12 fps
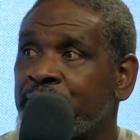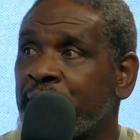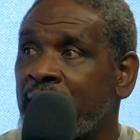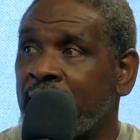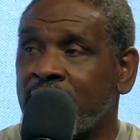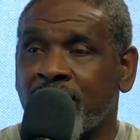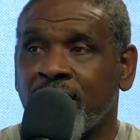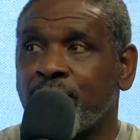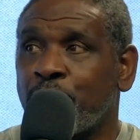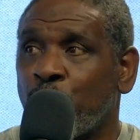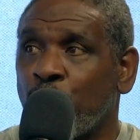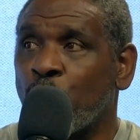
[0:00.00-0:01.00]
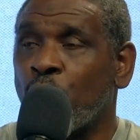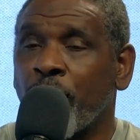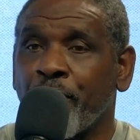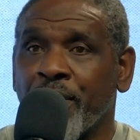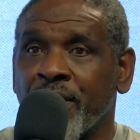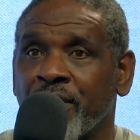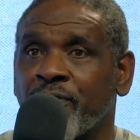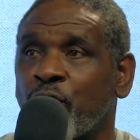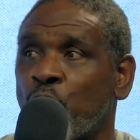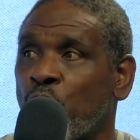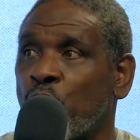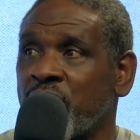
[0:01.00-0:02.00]
In, ten point one million for
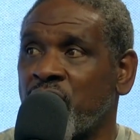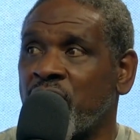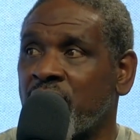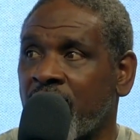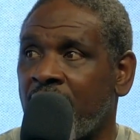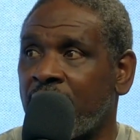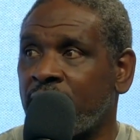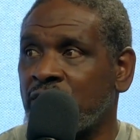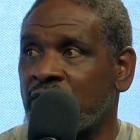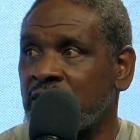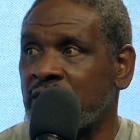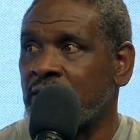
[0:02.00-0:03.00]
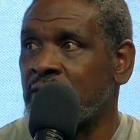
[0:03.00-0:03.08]
one year guaranteed.